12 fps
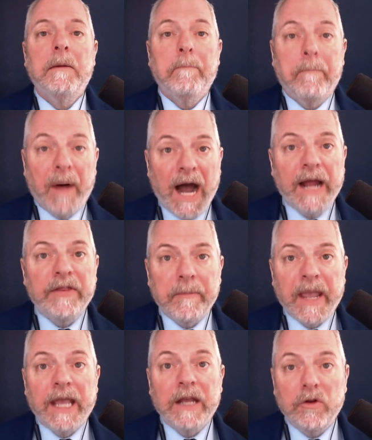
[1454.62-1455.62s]
by the
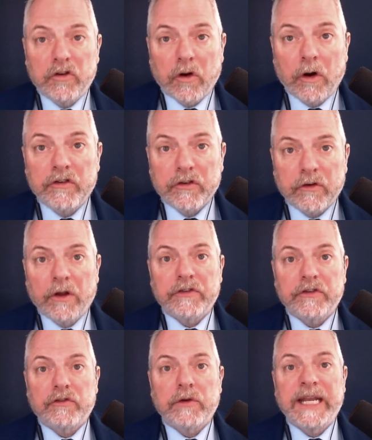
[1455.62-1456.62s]
man who charged across
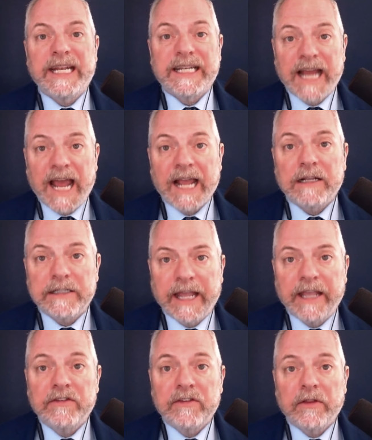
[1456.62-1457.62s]
the street and tackled
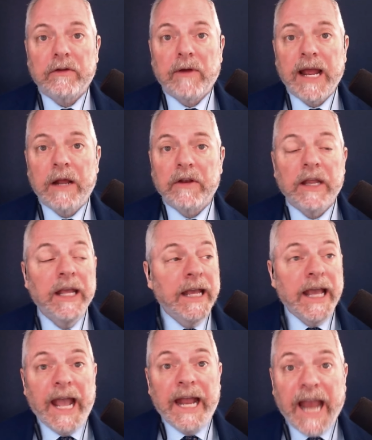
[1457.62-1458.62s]
Hayes to the ground.
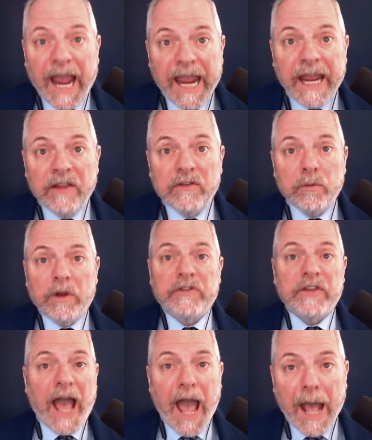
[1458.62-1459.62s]
And Hayes
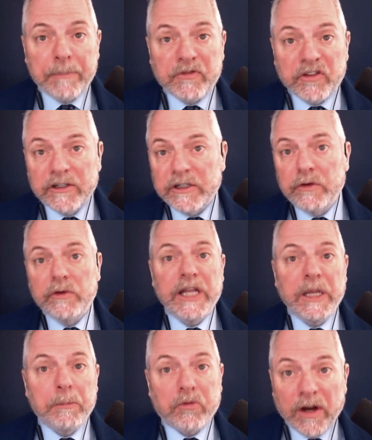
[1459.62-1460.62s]
was
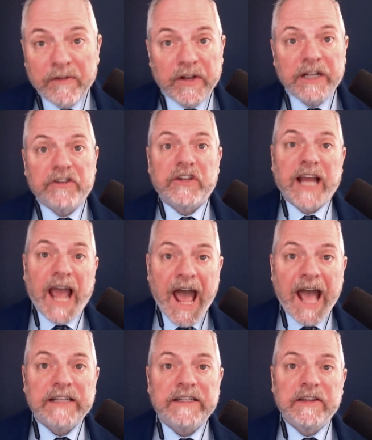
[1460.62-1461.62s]
absolutely privileged to
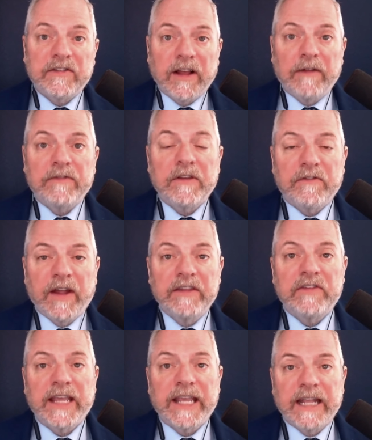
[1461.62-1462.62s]
act in self
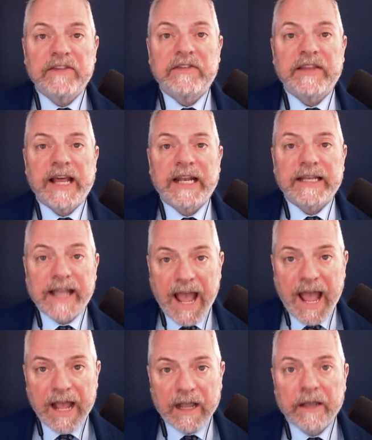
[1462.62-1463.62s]
defense against that
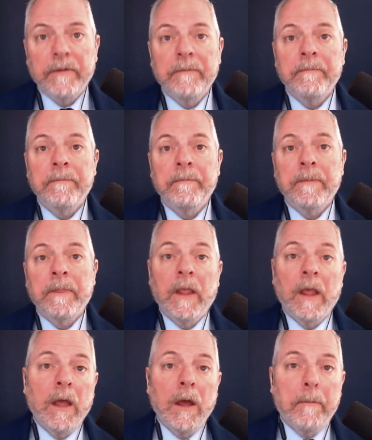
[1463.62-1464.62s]
attack.
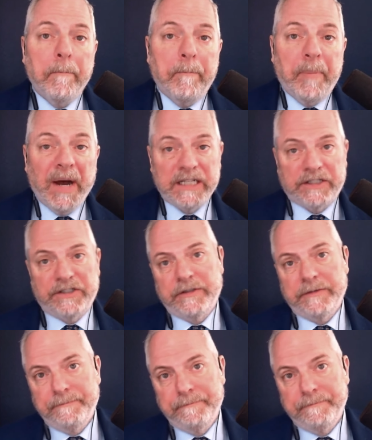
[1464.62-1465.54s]
But